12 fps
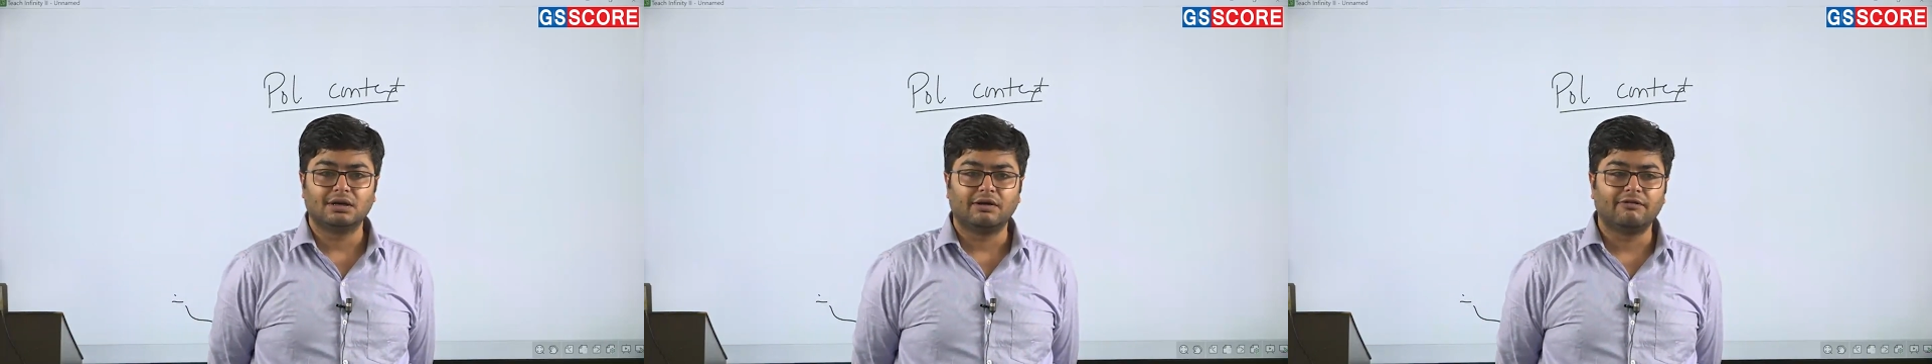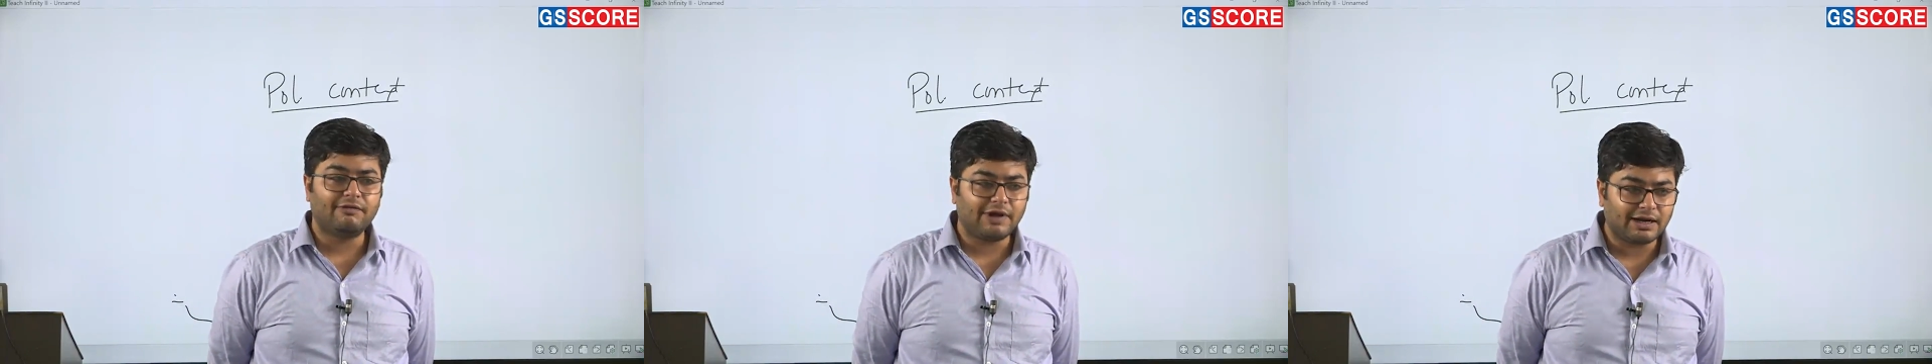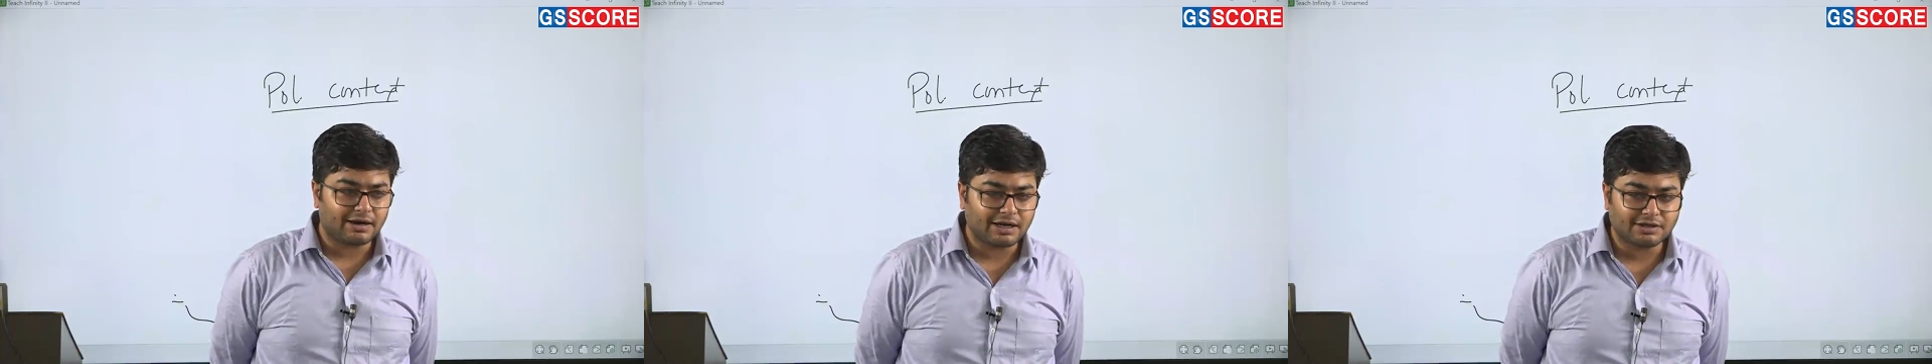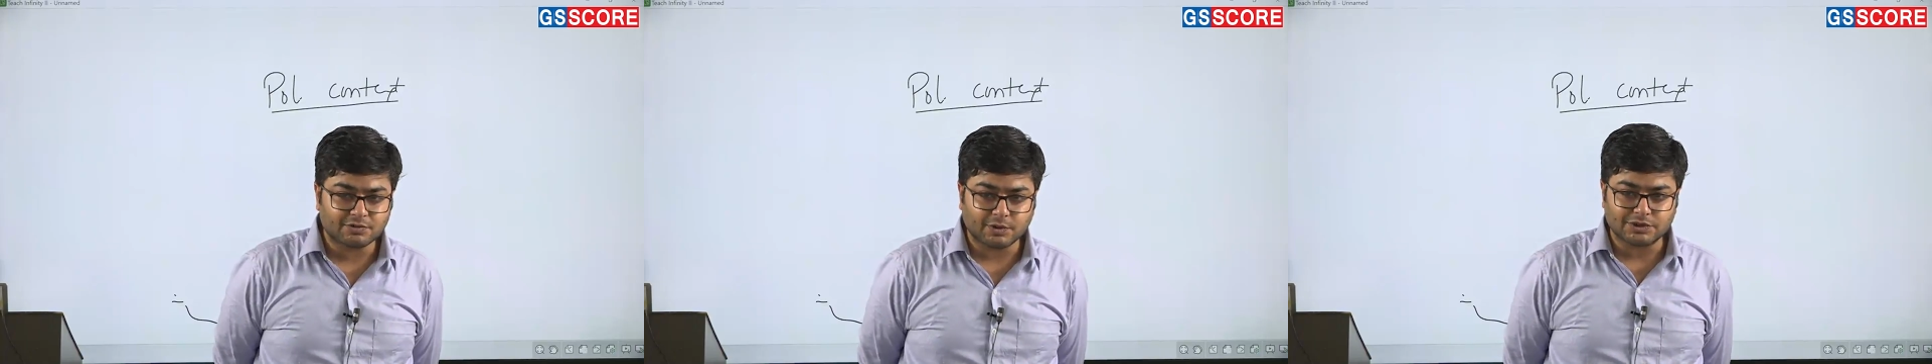When Riggs
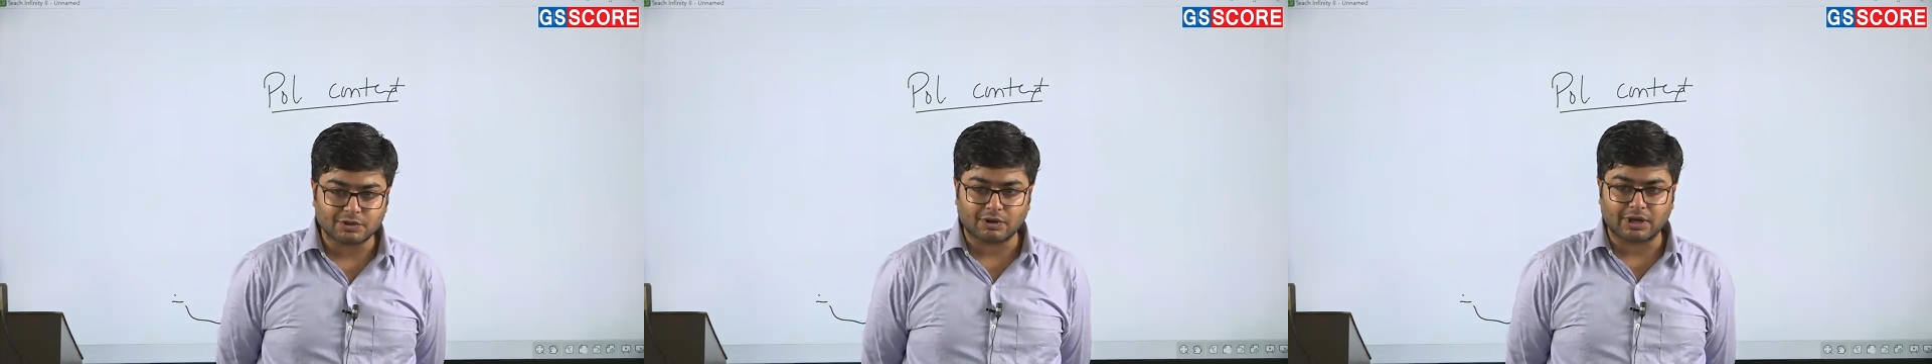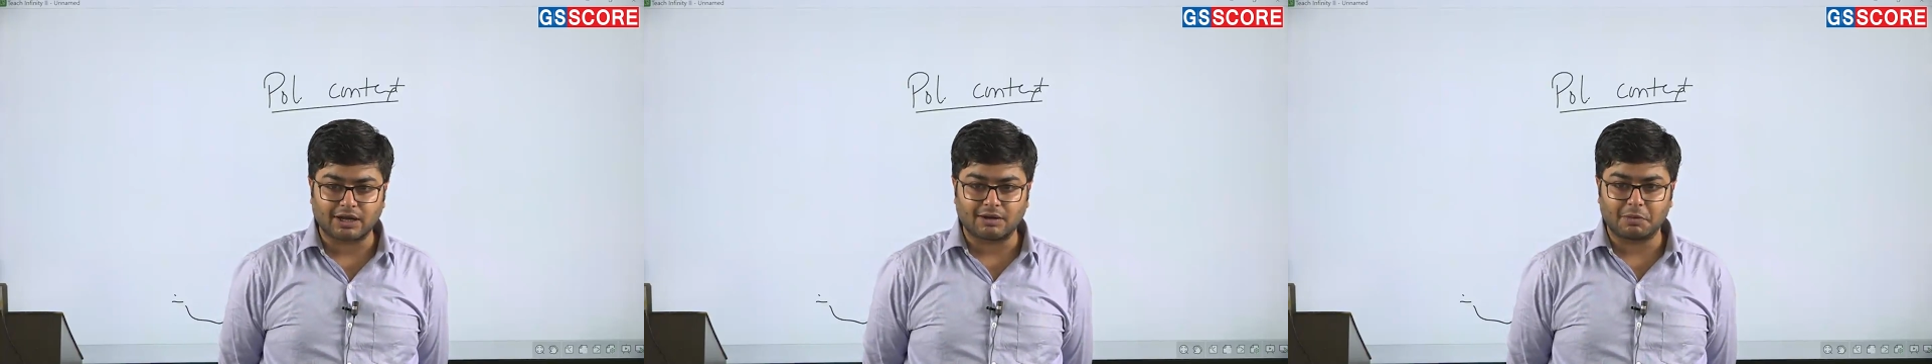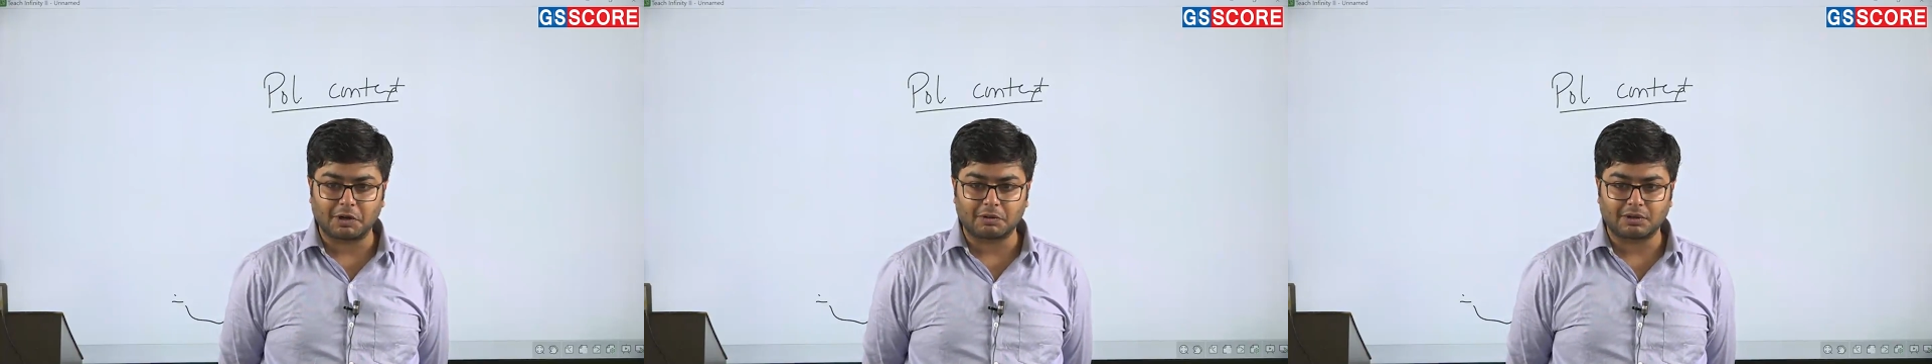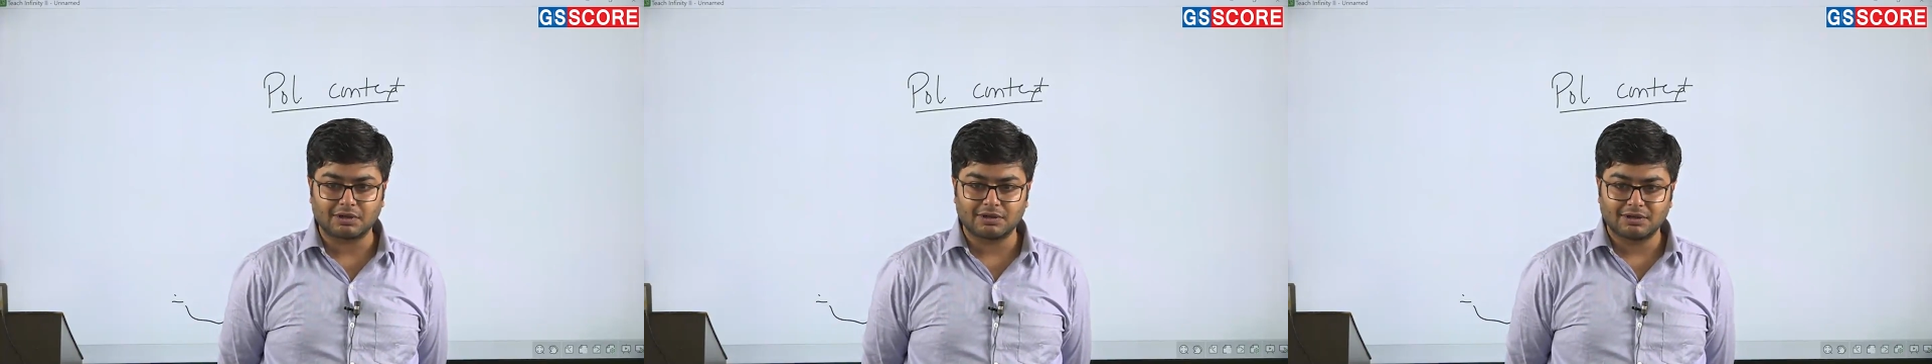was talking about
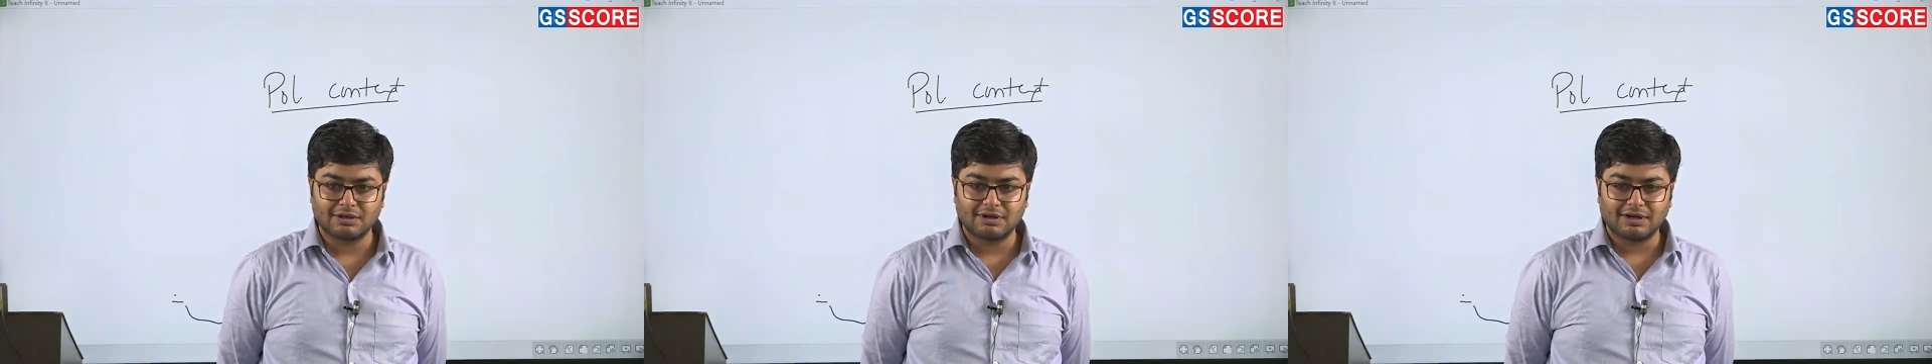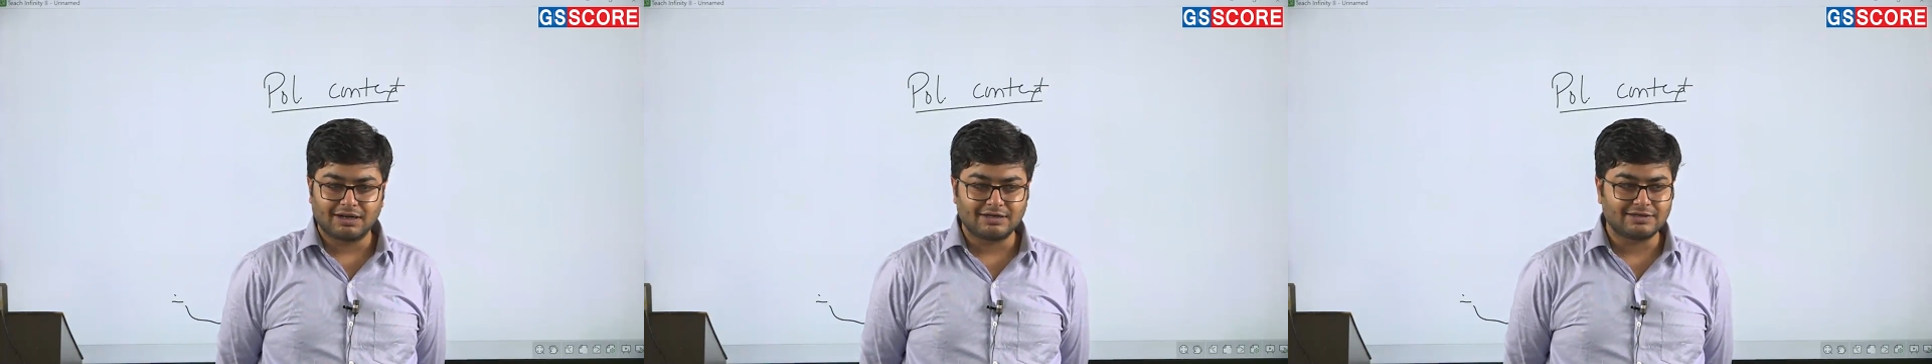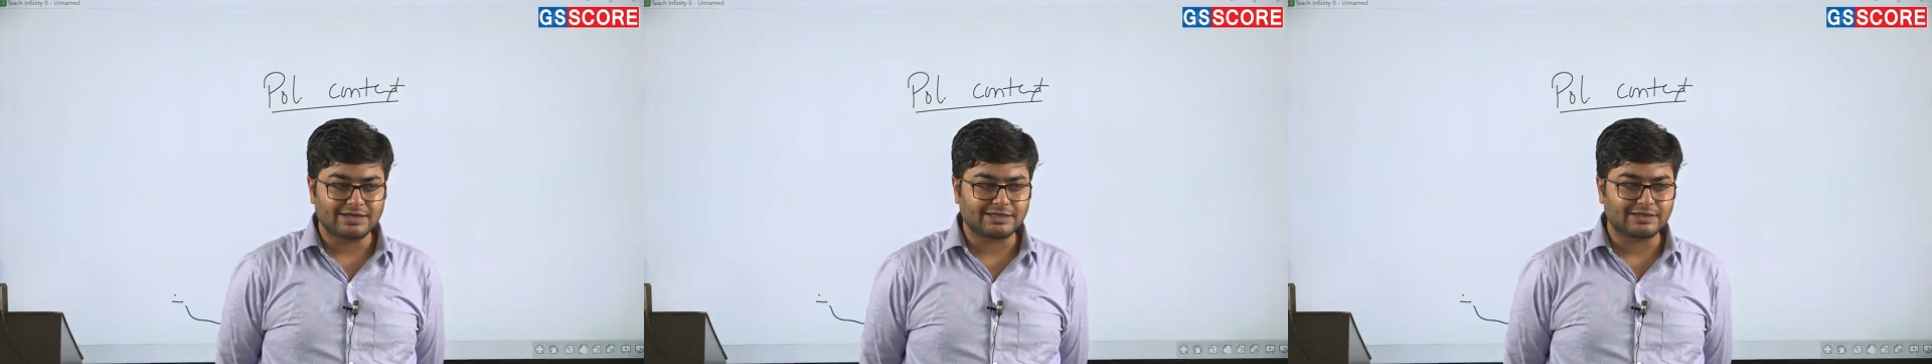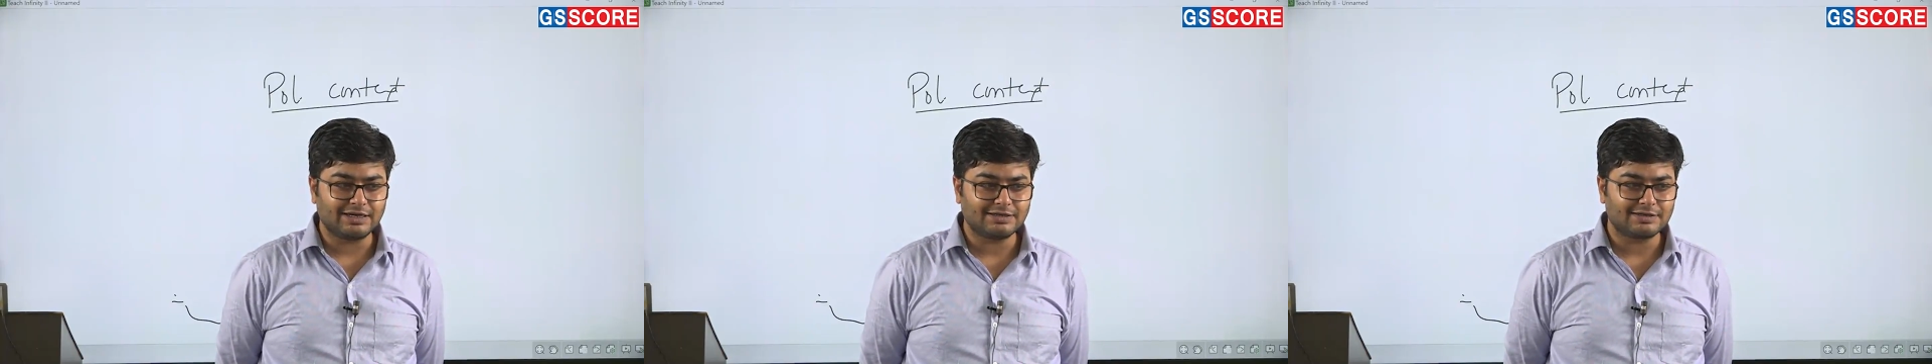in
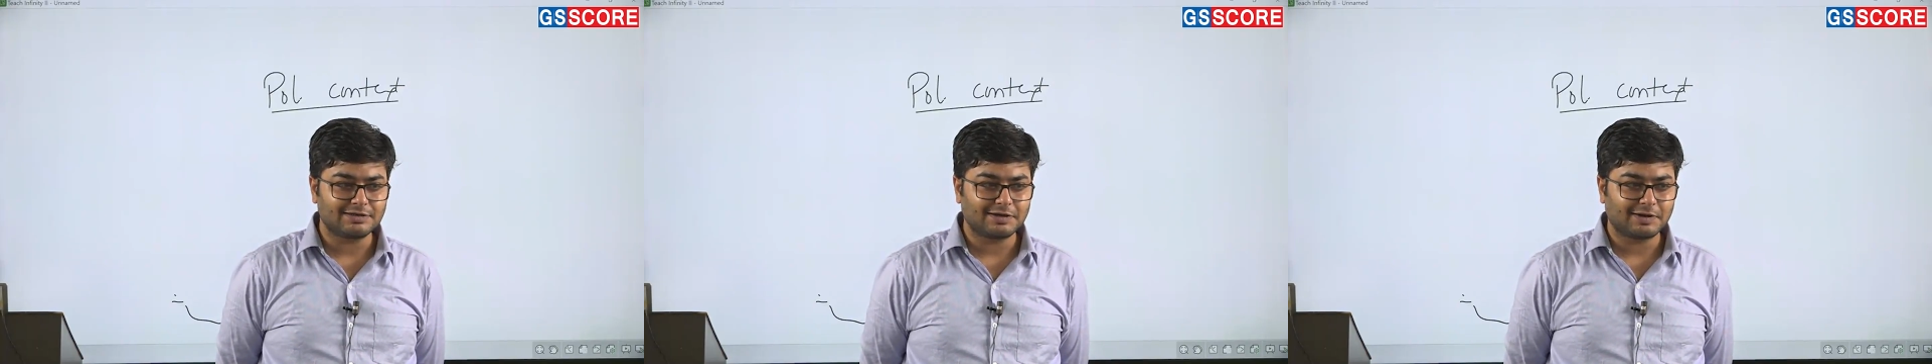60s,